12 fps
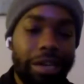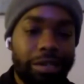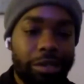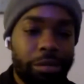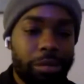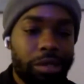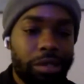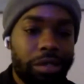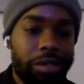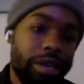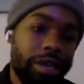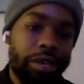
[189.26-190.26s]
something
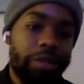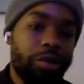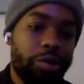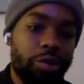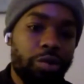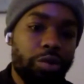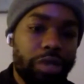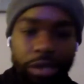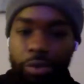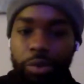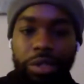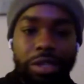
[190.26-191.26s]
that he could use, he
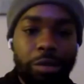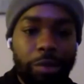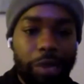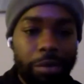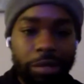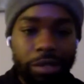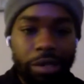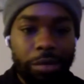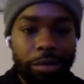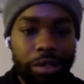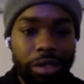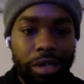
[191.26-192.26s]
would still pay me
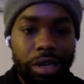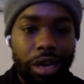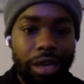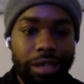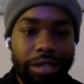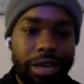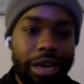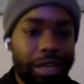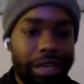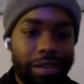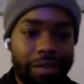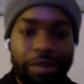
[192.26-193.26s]
something on the side,
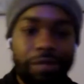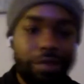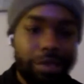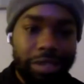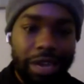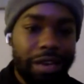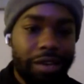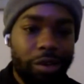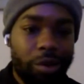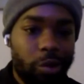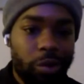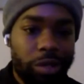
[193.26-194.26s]
like, even if it's not
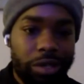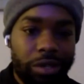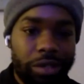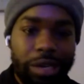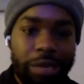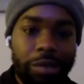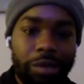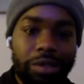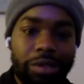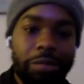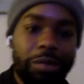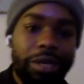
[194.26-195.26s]
a wholesale type deal or
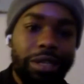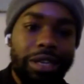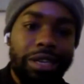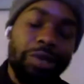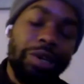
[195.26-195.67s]
something like that. So